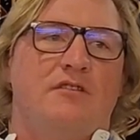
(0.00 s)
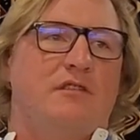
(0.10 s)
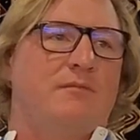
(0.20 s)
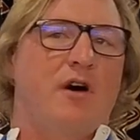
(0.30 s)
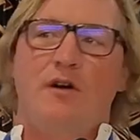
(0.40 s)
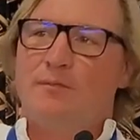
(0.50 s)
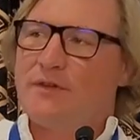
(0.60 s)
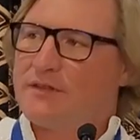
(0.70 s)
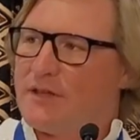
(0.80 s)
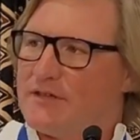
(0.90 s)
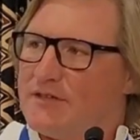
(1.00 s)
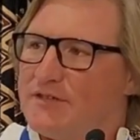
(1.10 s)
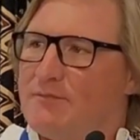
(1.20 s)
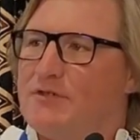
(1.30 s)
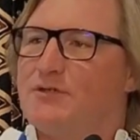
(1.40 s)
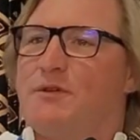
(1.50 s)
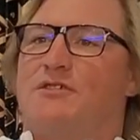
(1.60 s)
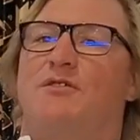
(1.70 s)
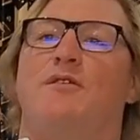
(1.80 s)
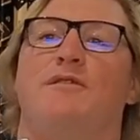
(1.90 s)
The moment that system is
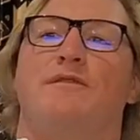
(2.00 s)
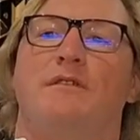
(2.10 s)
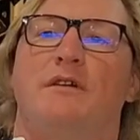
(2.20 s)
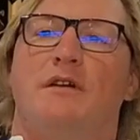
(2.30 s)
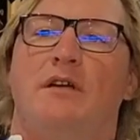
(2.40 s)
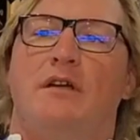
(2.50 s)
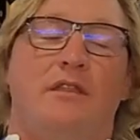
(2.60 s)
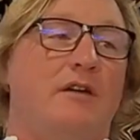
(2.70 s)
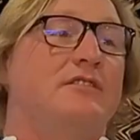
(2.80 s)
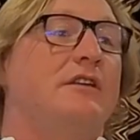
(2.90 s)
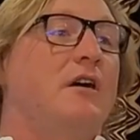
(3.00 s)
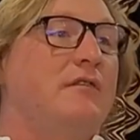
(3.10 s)
switched off, there is no